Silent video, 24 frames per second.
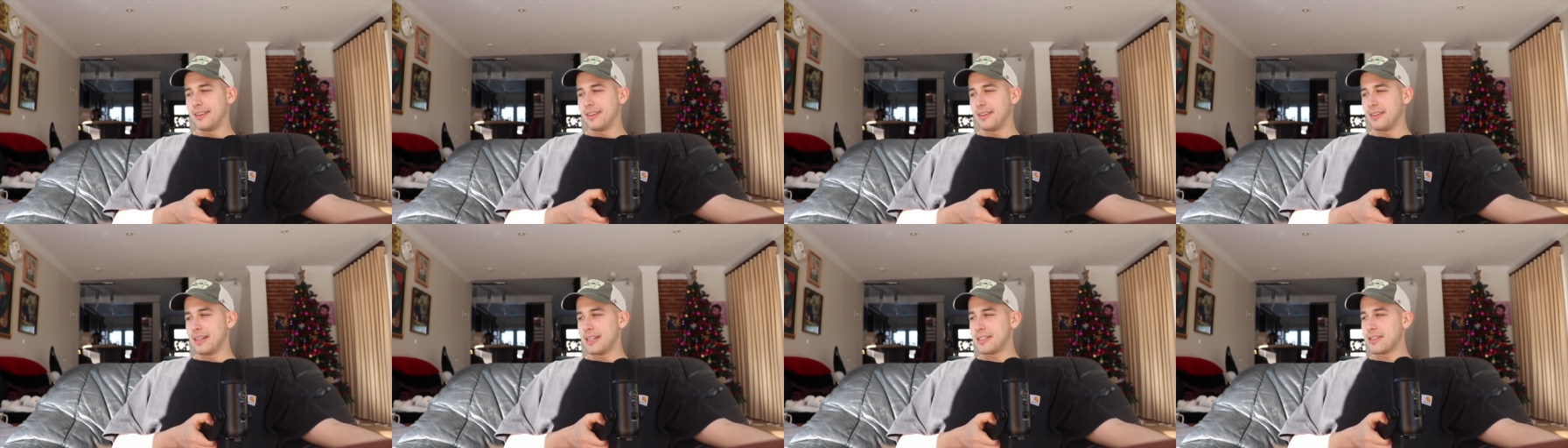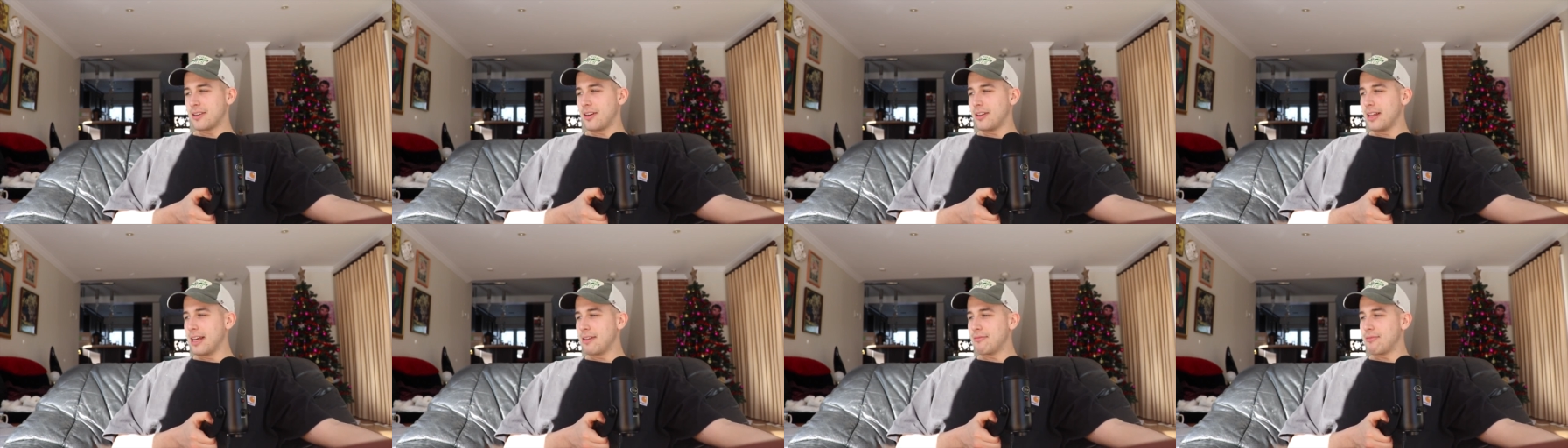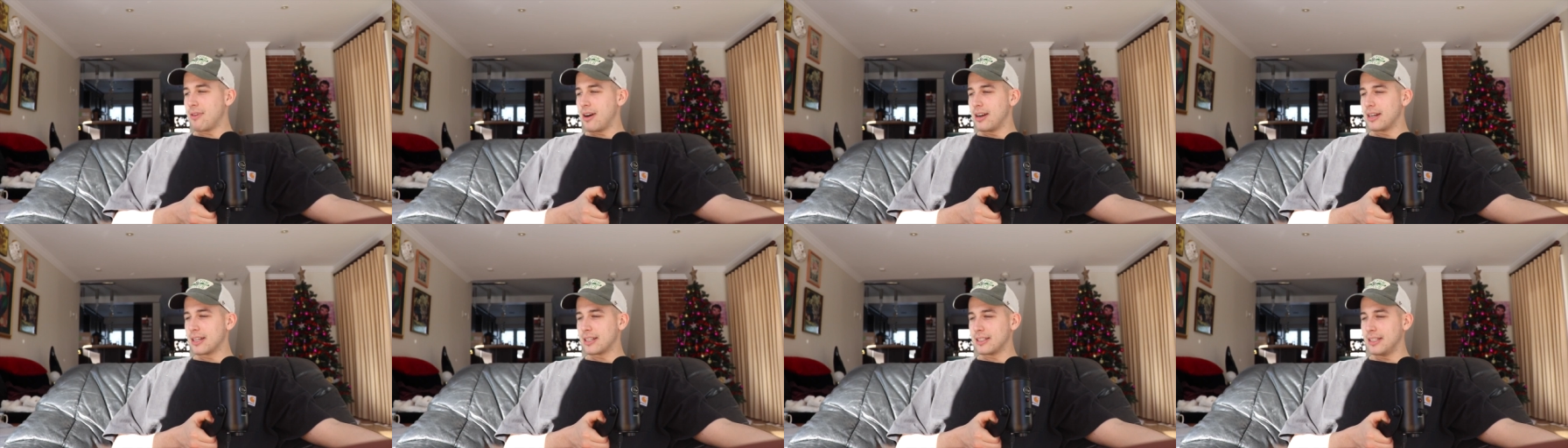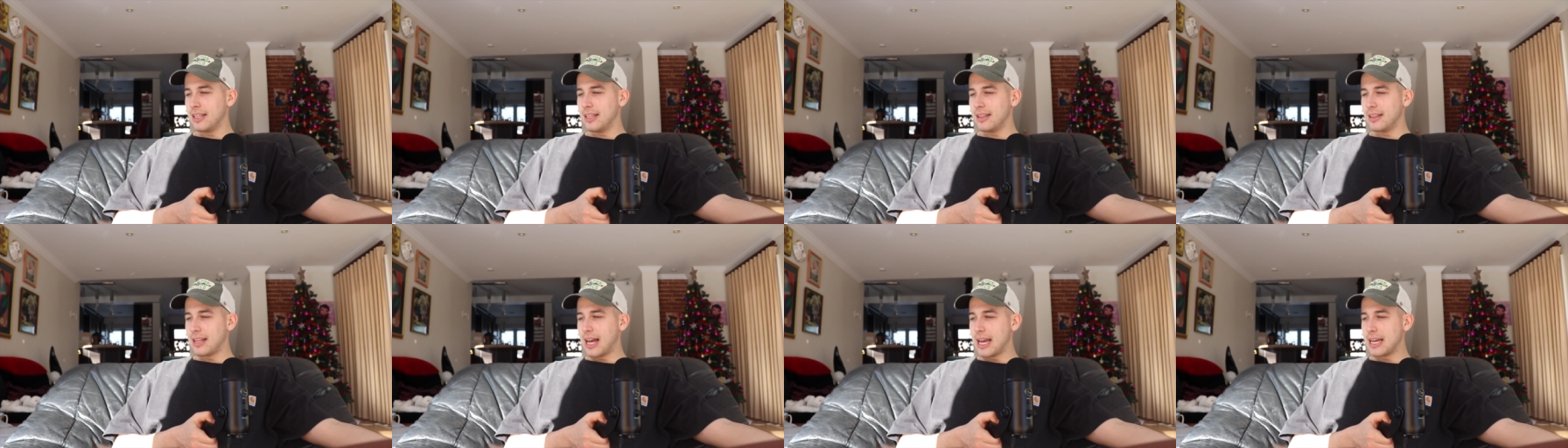Let's all
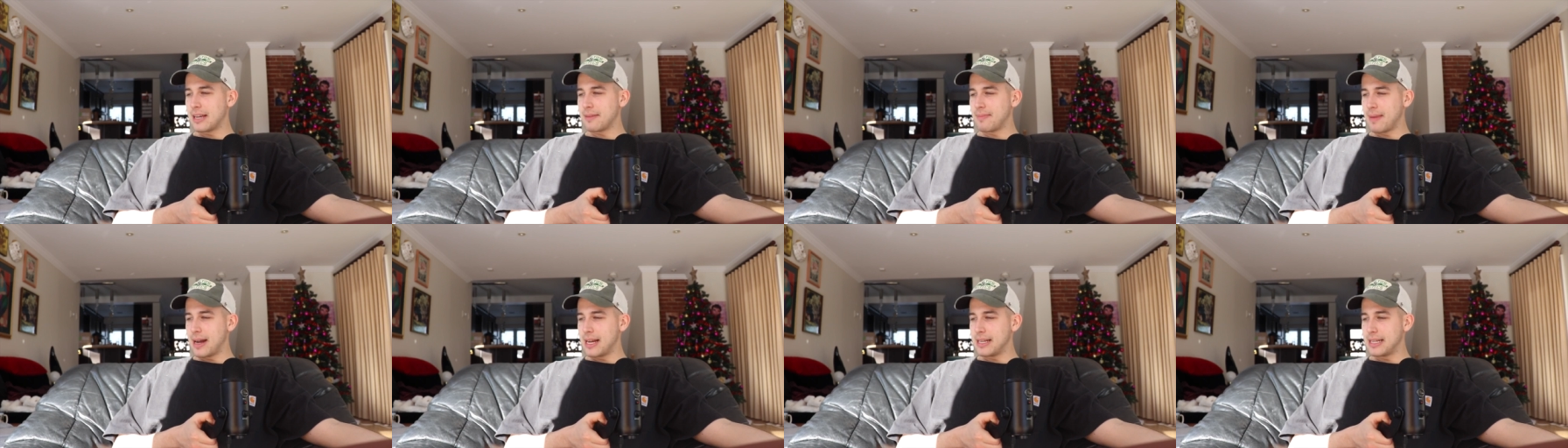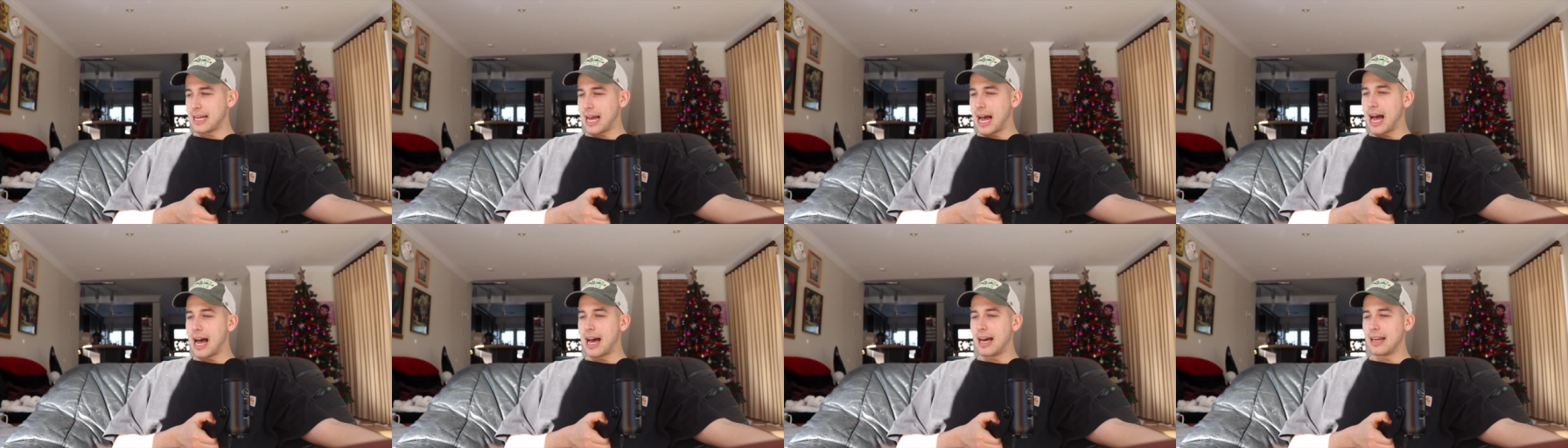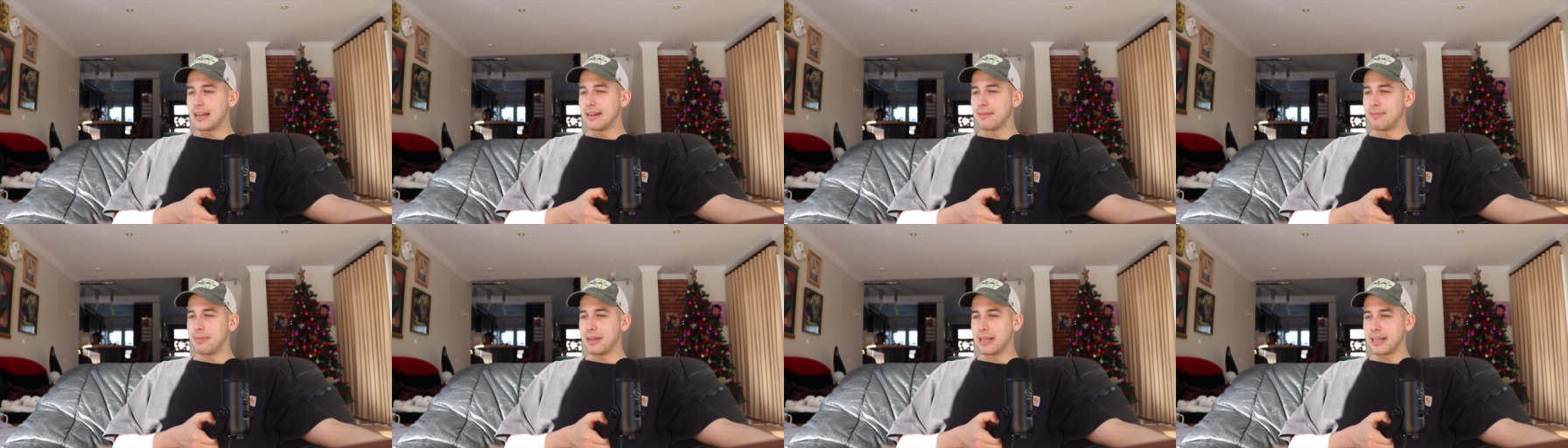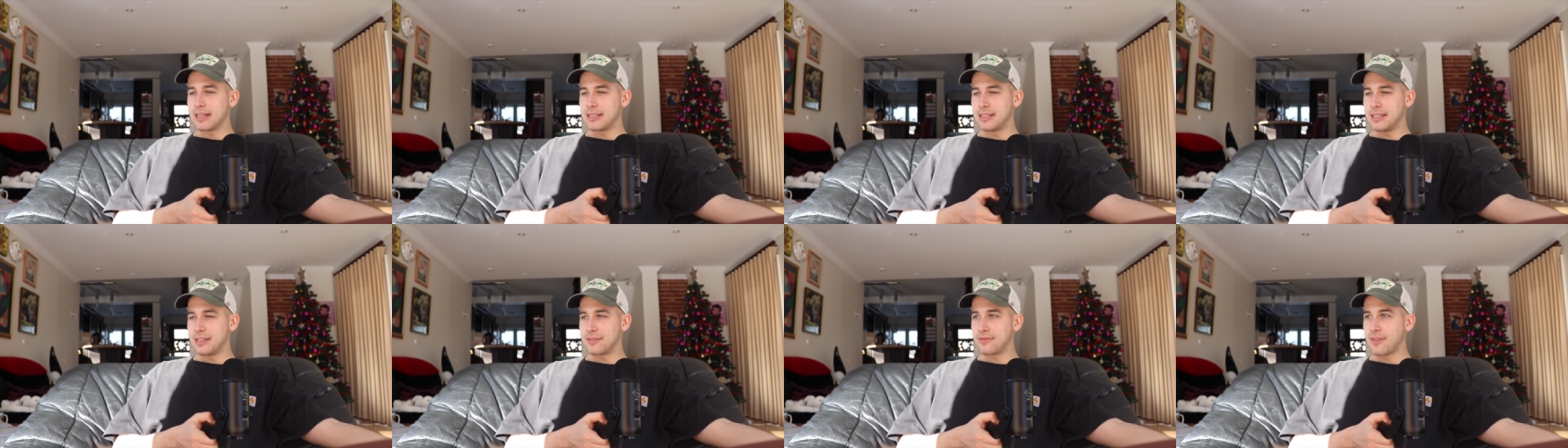ironically like my dad
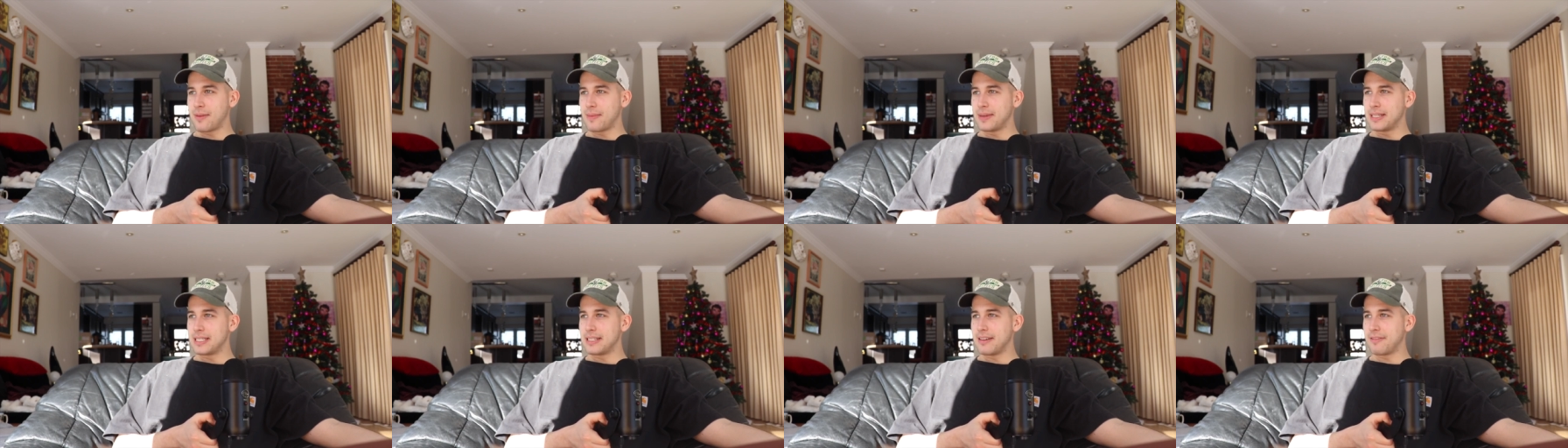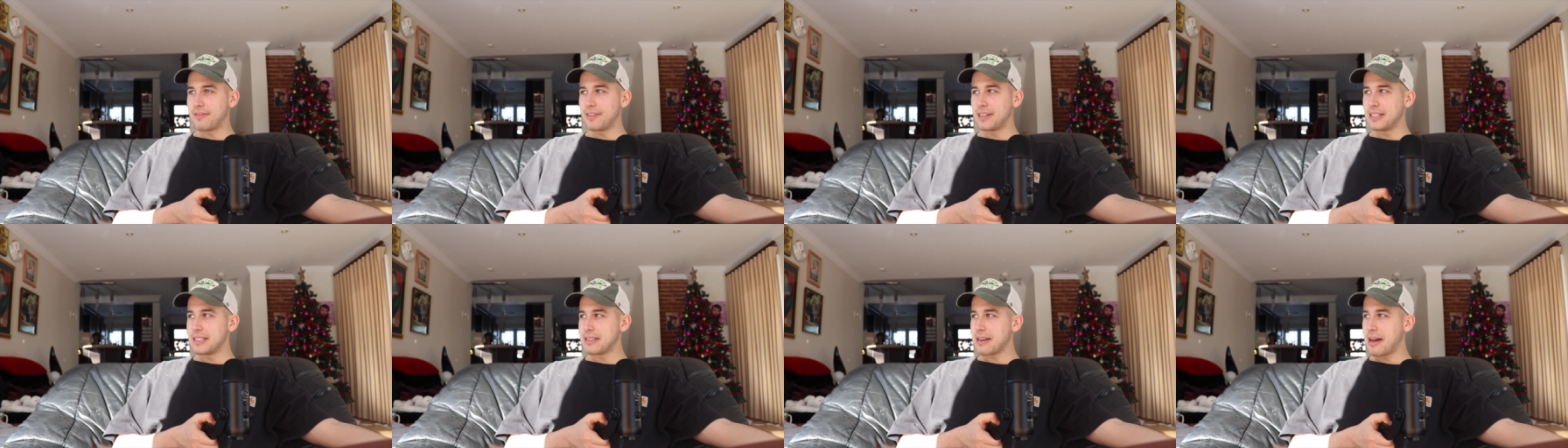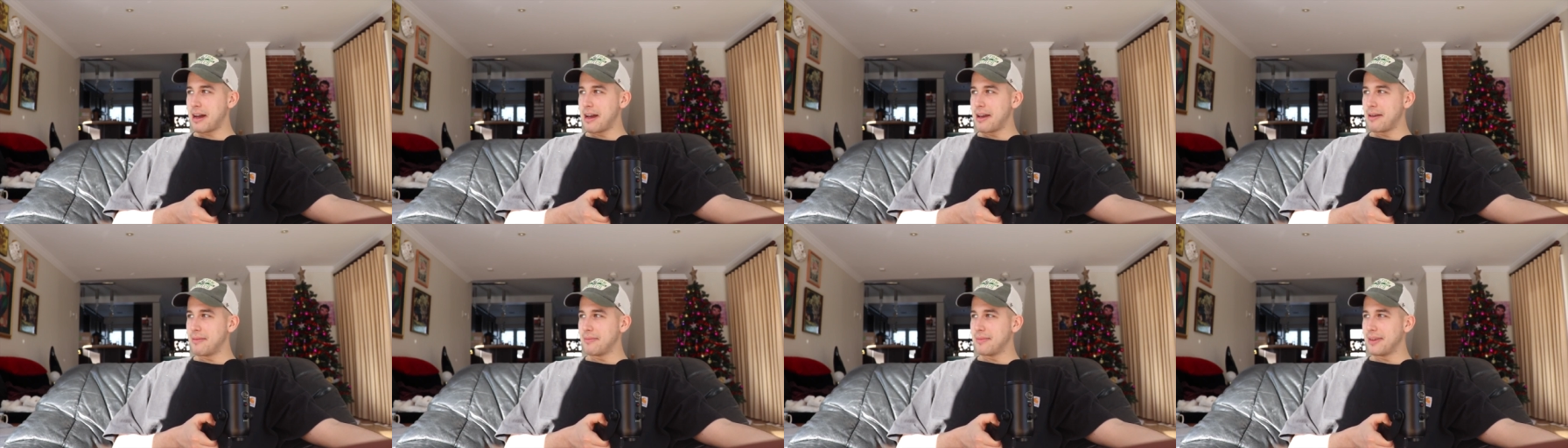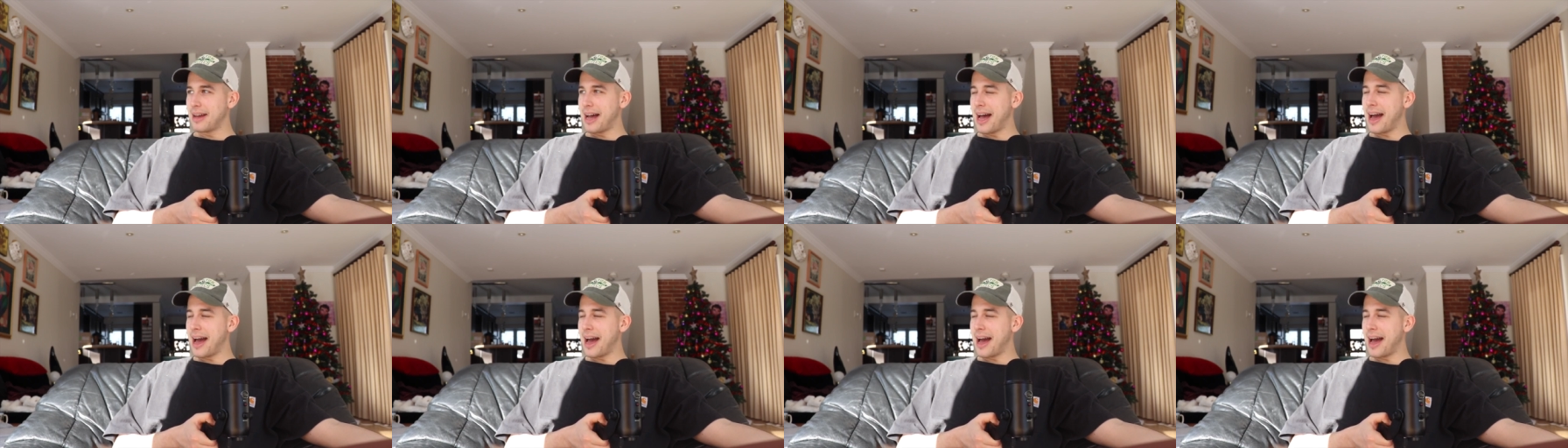because he's from a different time.